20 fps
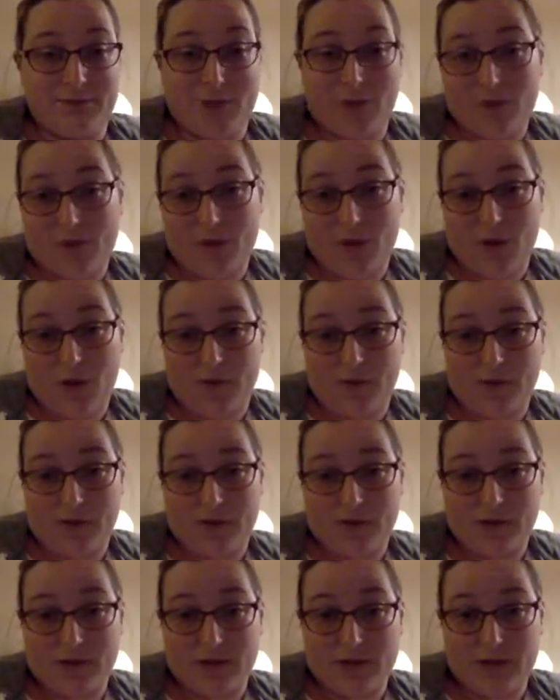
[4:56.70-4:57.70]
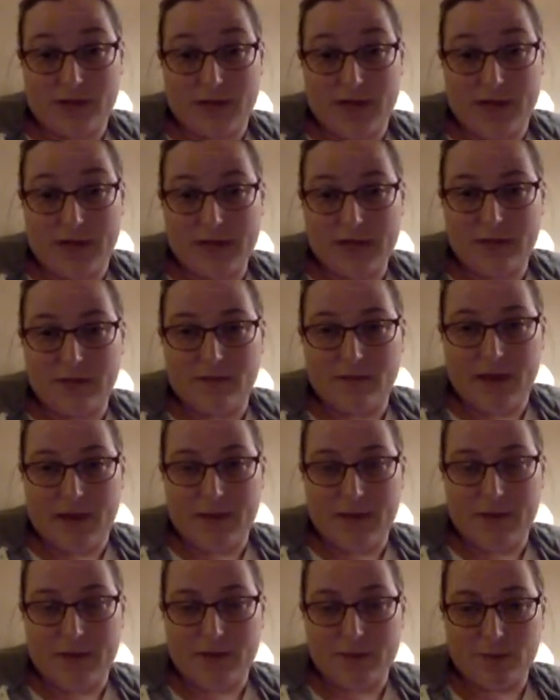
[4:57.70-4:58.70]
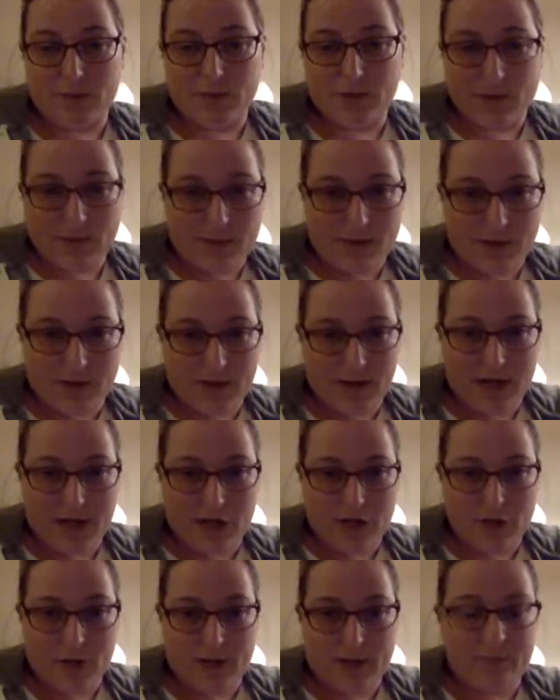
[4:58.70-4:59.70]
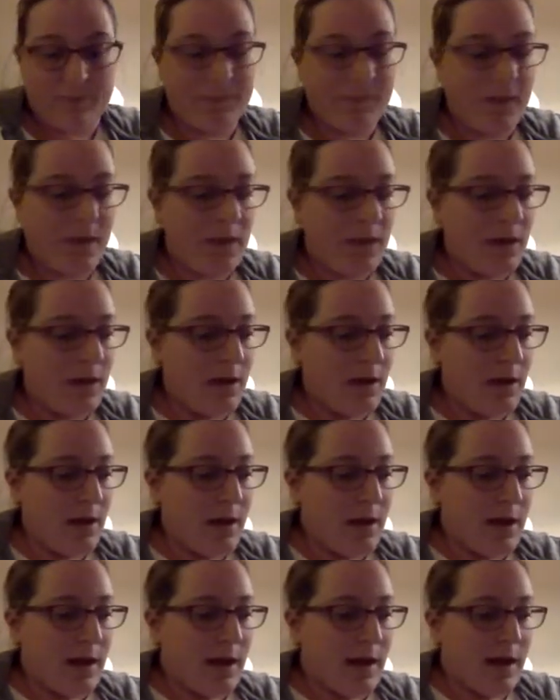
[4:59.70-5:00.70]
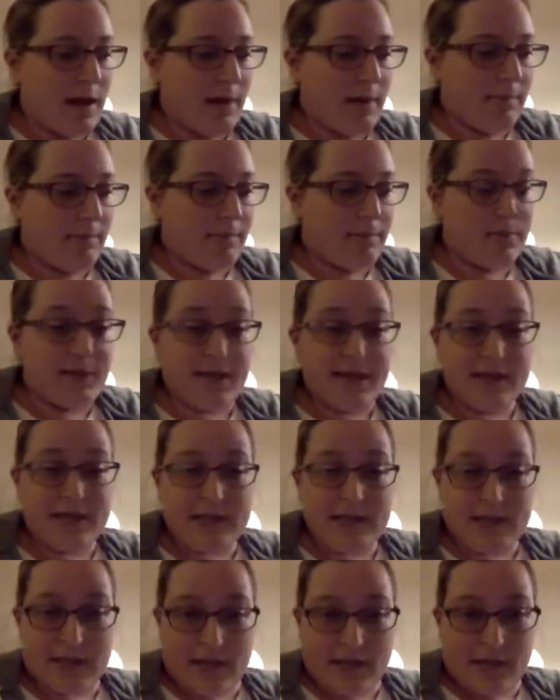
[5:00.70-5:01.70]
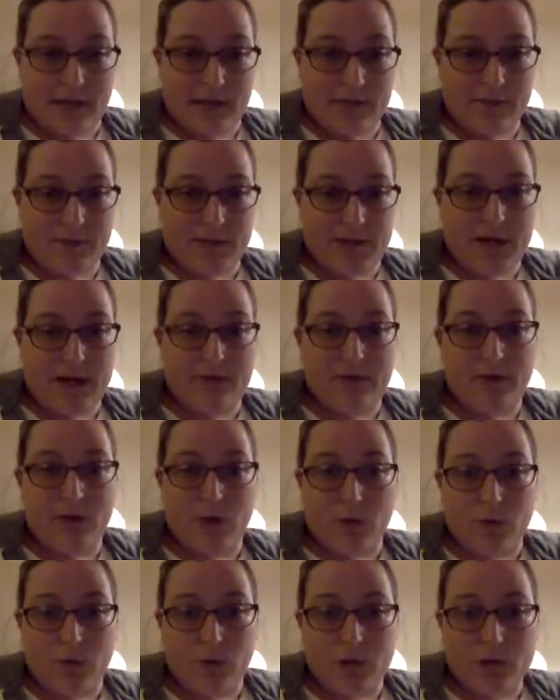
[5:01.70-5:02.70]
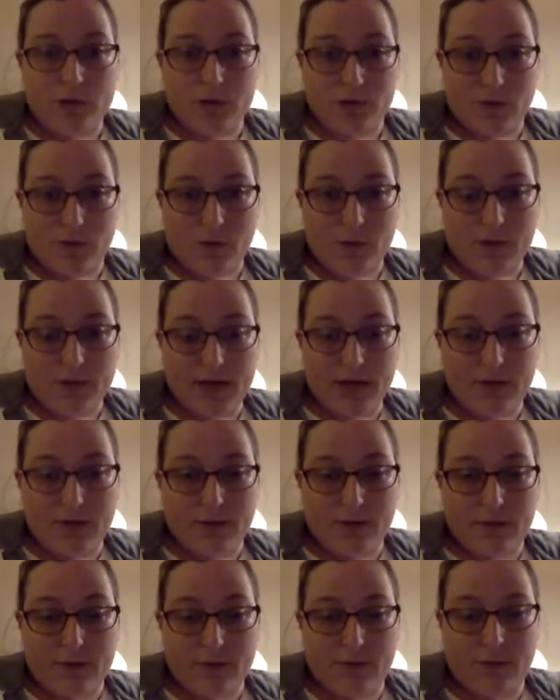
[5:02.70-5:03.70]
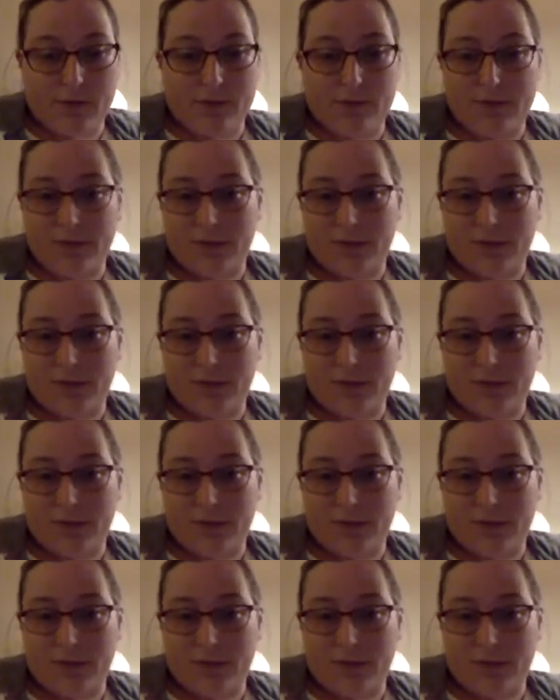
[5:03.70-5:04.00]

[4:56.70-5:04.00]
The offer still stands, right? Because we're talking about engagement. But that's a title that if you were scrolling through